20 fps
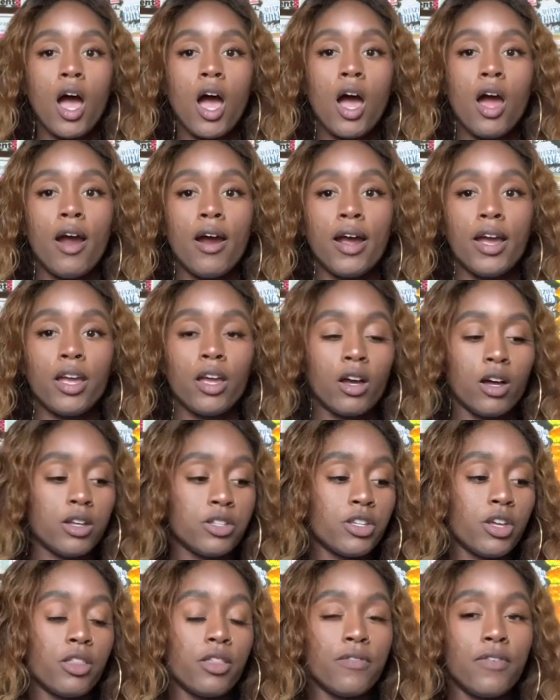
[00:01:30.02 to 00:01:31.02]
All right, y'all,
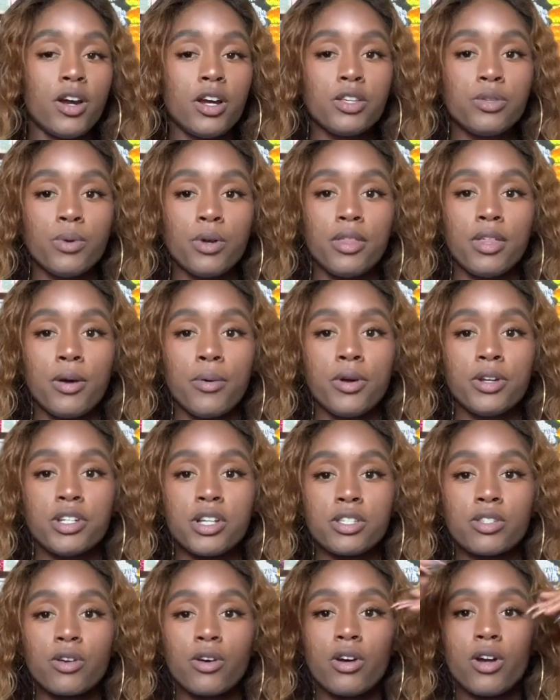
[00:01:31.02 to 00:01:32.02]
so the first one that we're
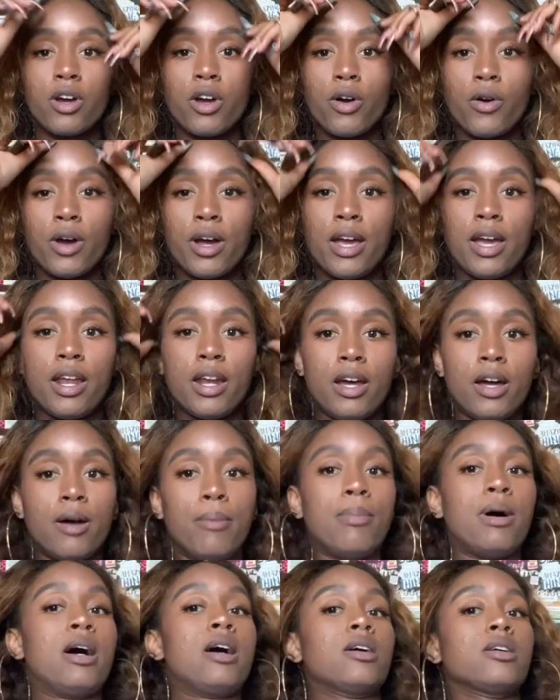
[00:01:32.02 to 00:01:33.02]
just gonna go ahead and
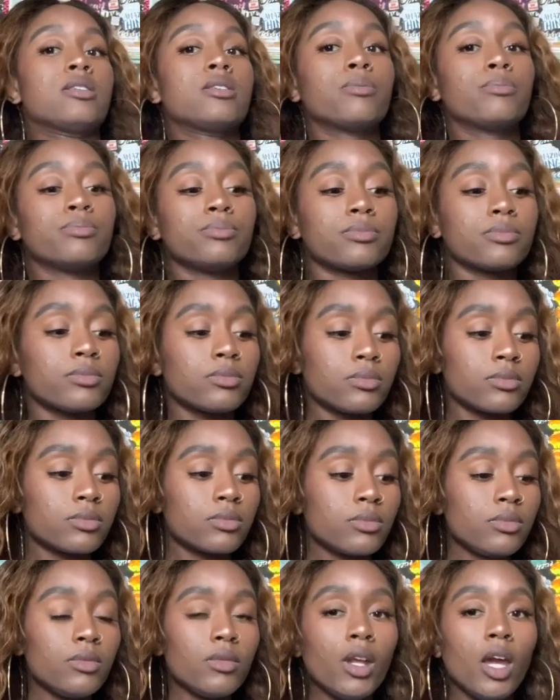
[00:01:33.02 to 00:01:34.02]
unbox,
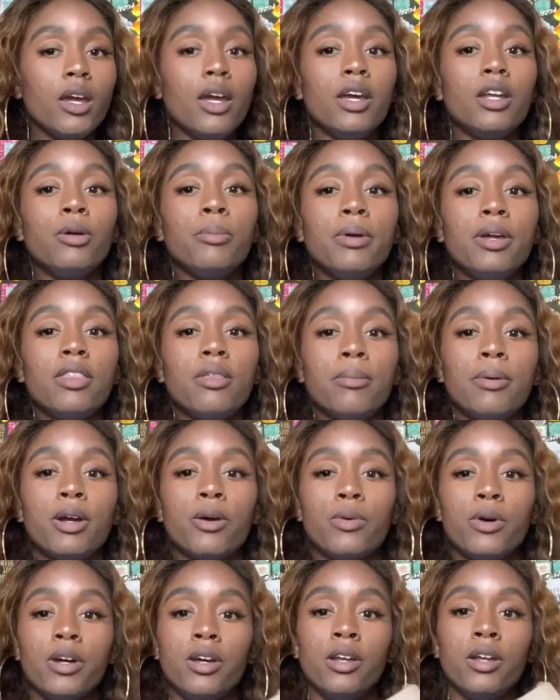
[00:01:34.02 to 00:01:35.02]
it'll be the
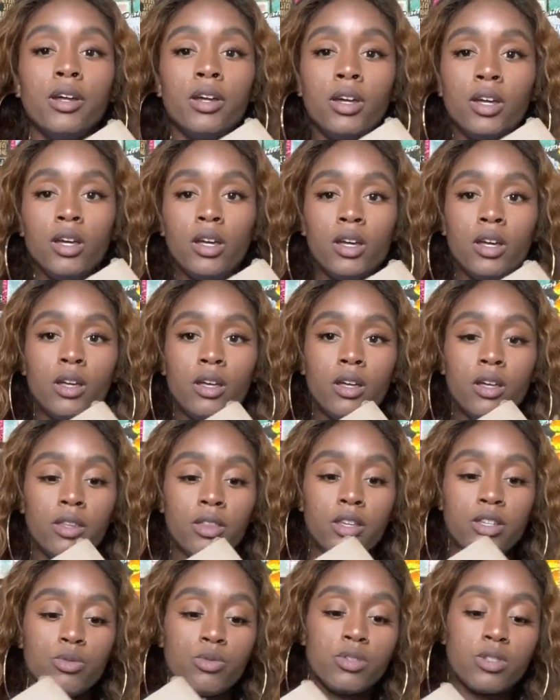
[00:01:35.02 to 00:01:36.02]
big one.
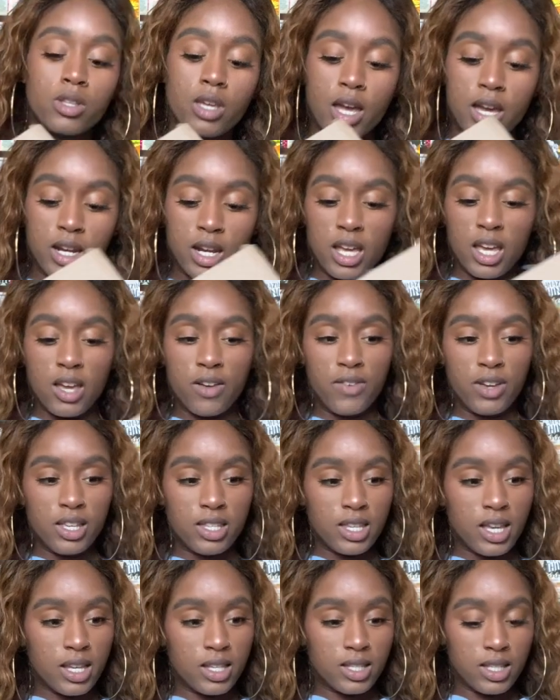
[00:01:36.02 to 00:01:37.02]
This one's kind of heavy.
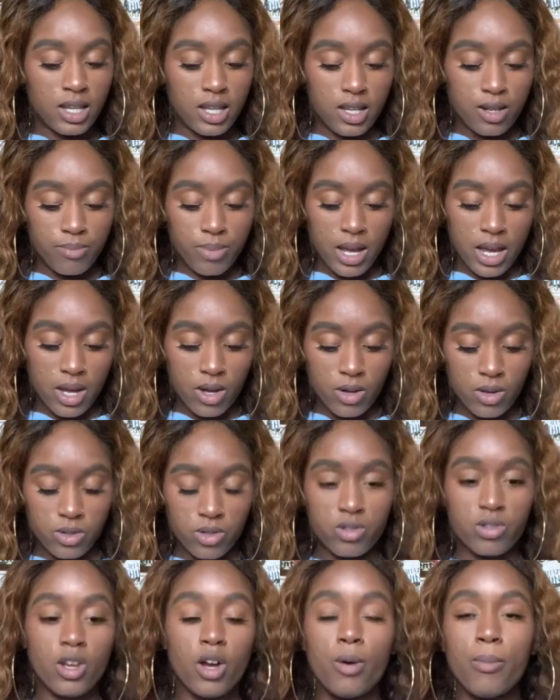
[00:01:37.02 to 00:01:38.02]
It's like ten
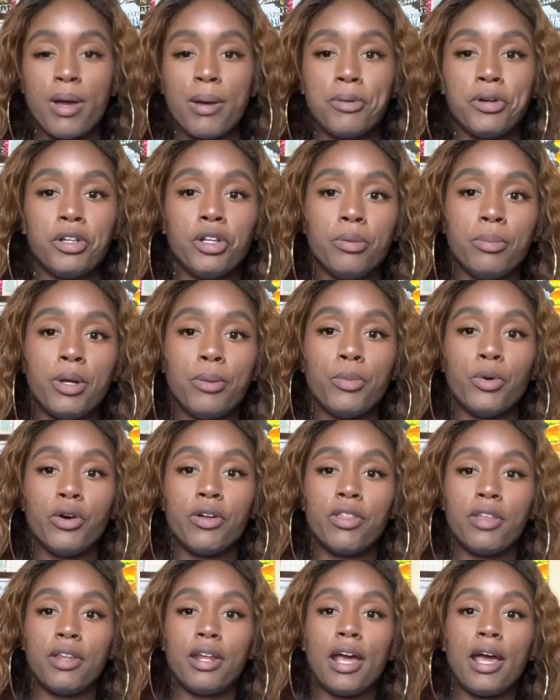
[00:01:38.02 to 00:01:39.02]
pounds or so, maybe a little bit
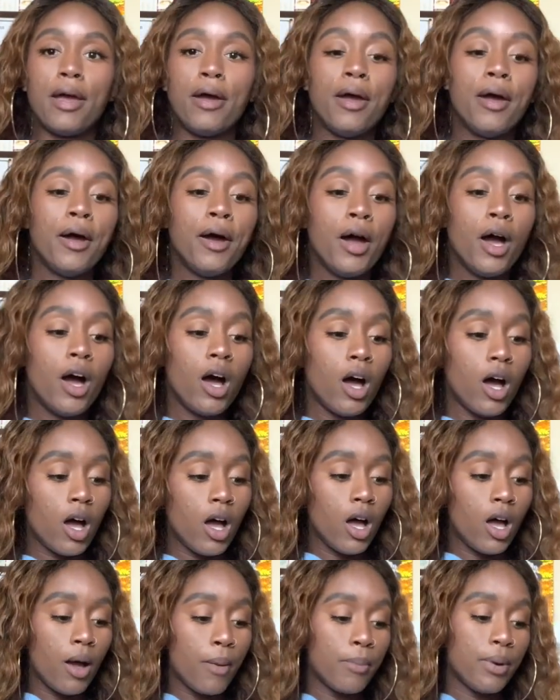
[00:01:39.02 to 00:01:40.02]
more than that,
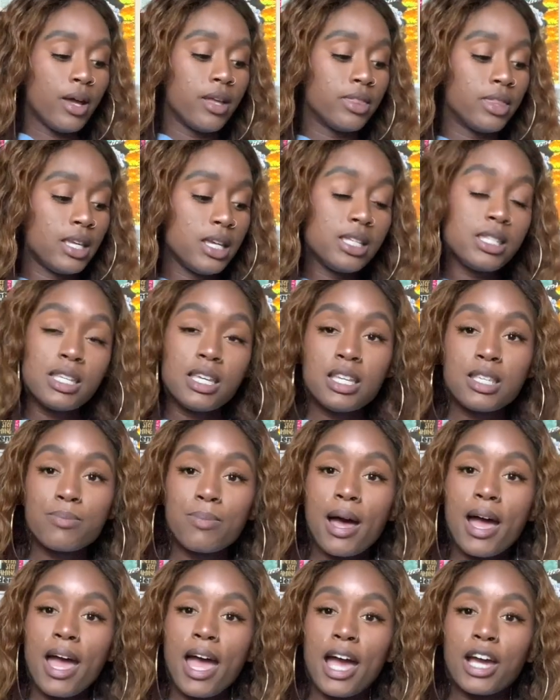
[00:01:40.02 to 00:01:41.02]
um but this is
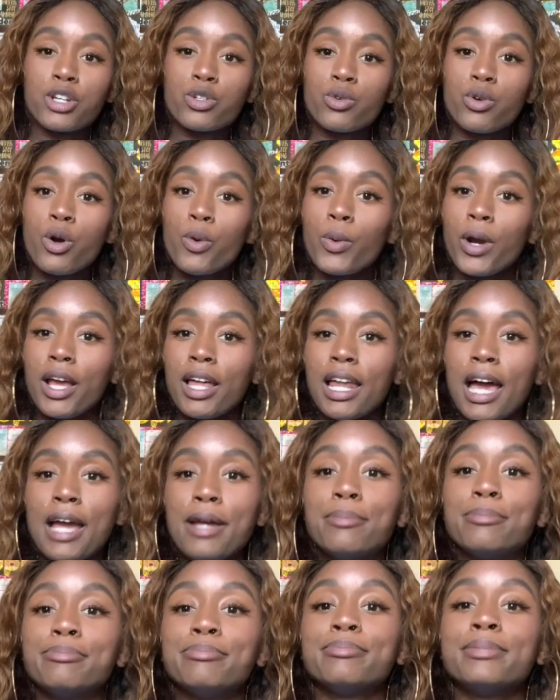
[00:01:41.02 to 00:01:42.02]
my actual ring
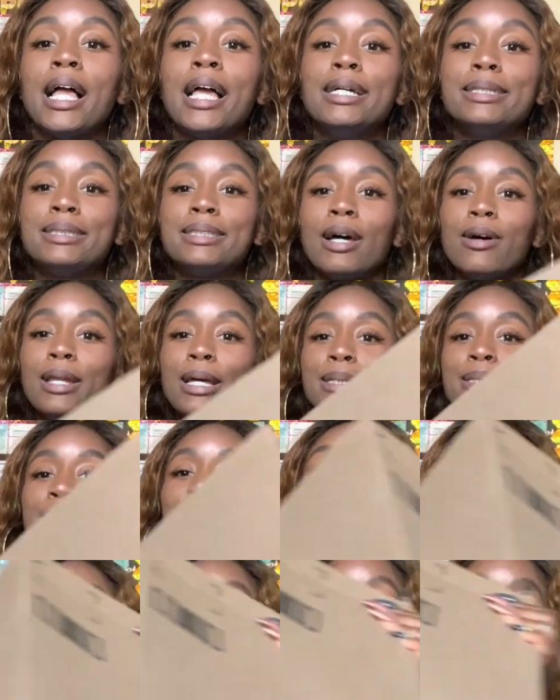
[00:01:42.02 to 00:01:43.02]
light. So let's
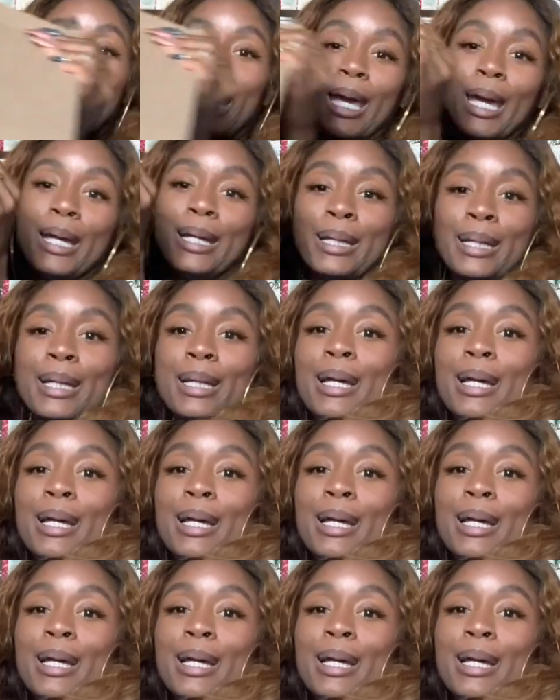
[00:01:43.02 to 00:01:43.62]
go ahead.